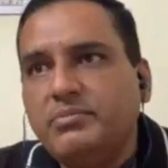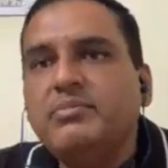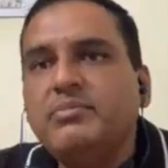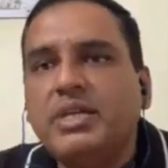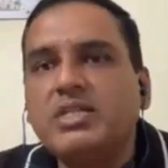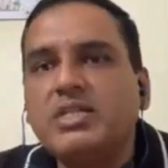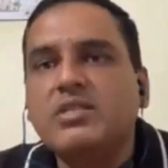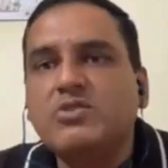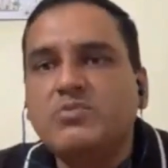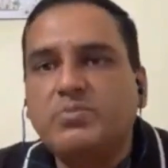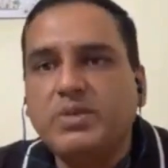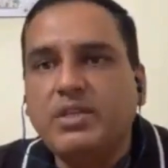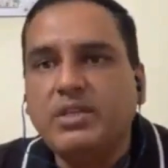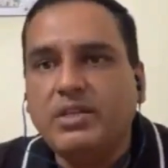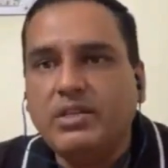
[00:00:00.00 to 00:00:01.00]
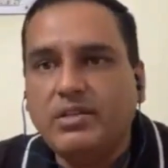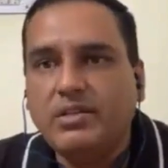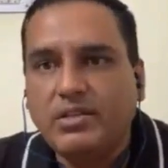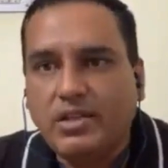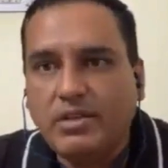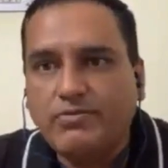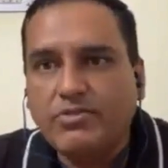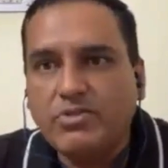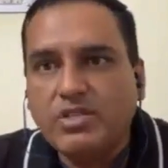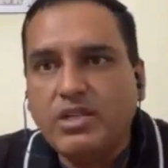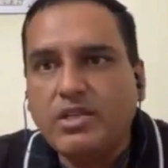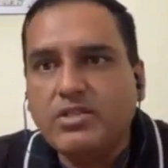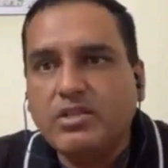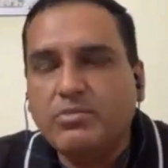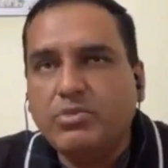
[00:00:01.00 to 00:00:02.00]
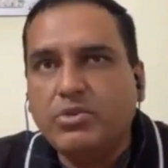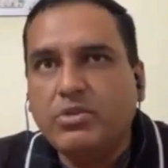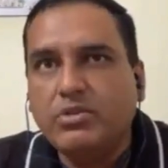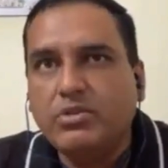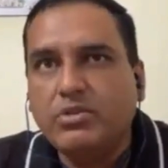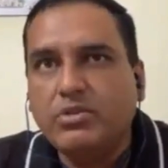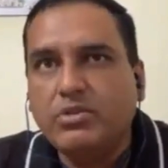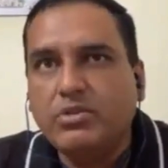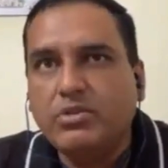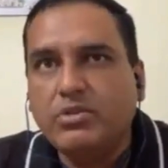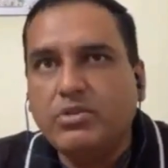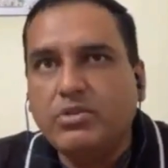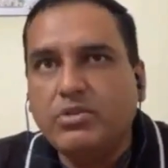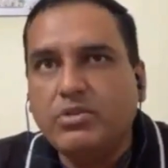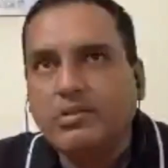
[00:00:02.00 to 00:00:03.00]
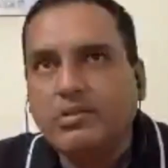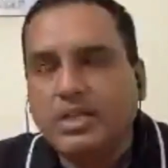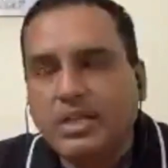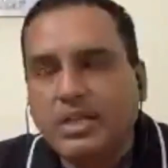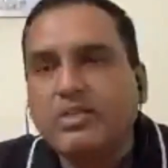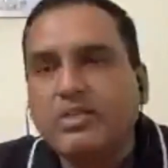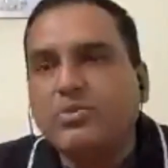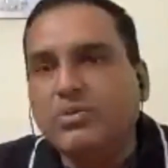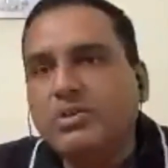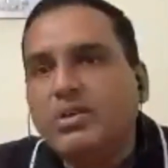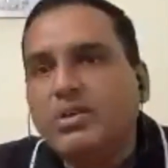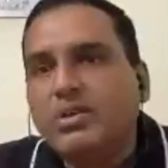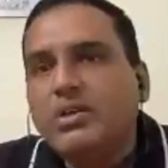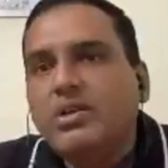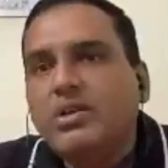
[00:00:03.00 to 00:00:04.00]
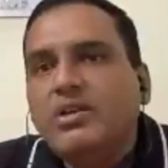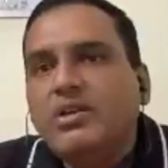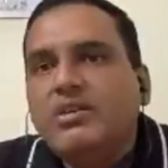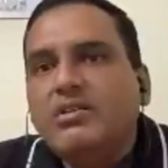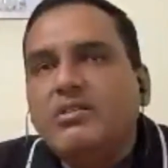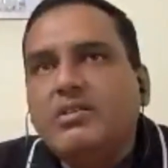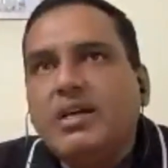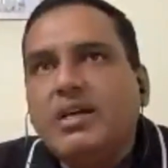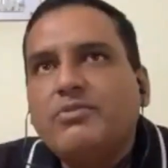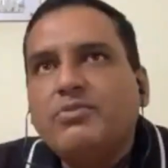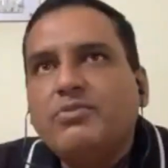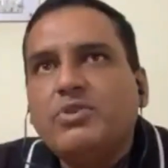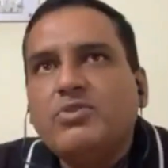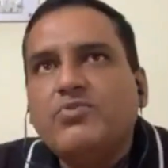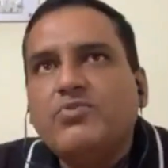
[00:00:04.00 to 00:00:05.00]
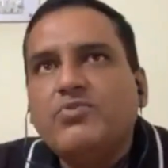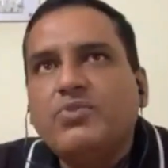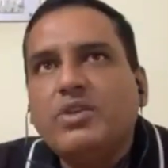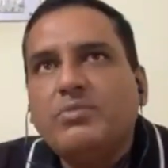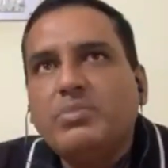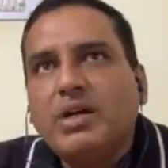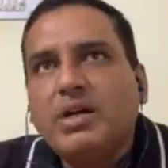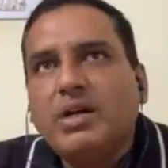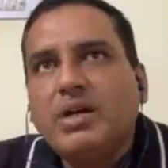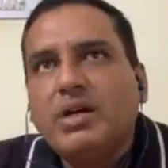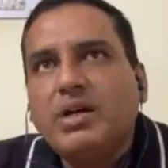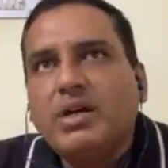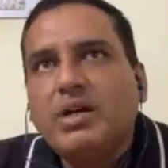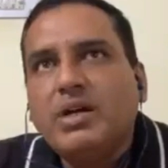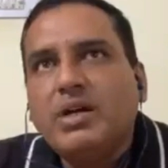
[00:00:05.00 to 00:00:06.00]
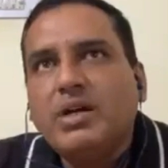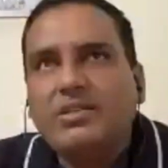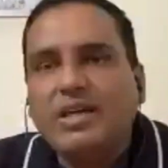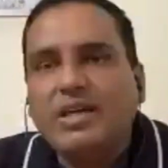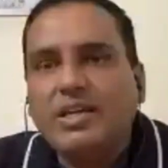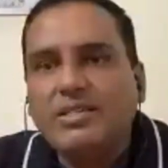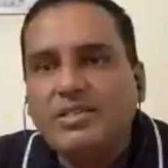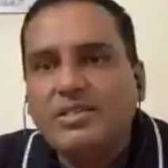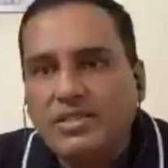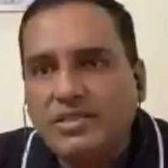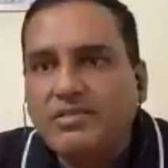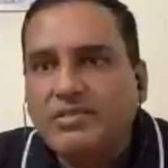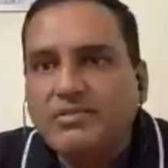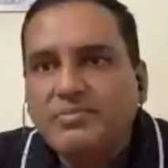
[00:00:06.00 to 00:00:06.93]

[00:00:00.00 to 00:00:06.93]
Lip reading: SSP and Air Force Selection Board Dehradun. That was way back in 1990.